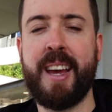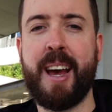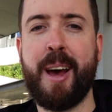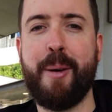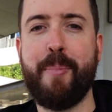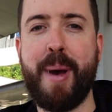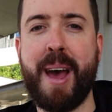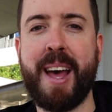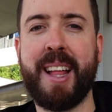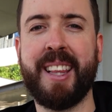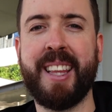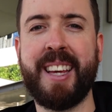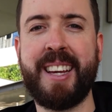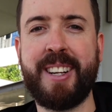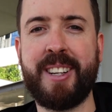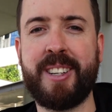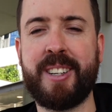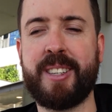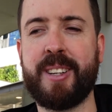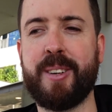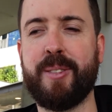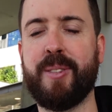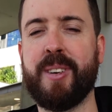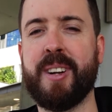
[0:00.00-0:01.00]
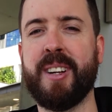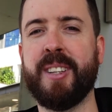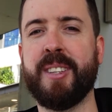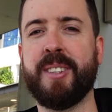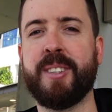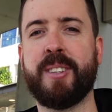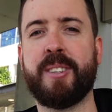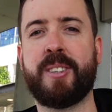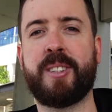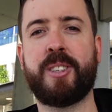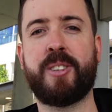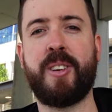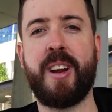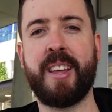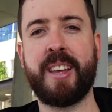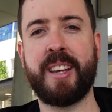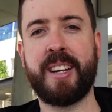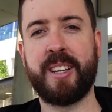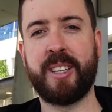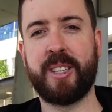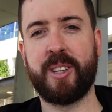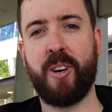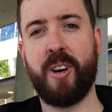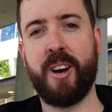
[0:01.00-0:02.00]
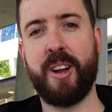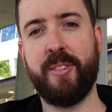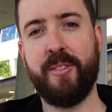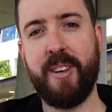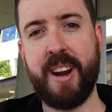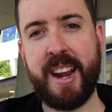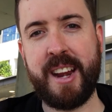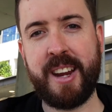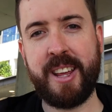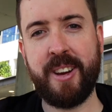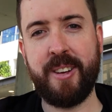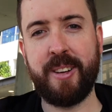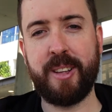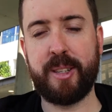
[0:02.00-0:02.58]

Matt Leach, that runs Australian Design Radio.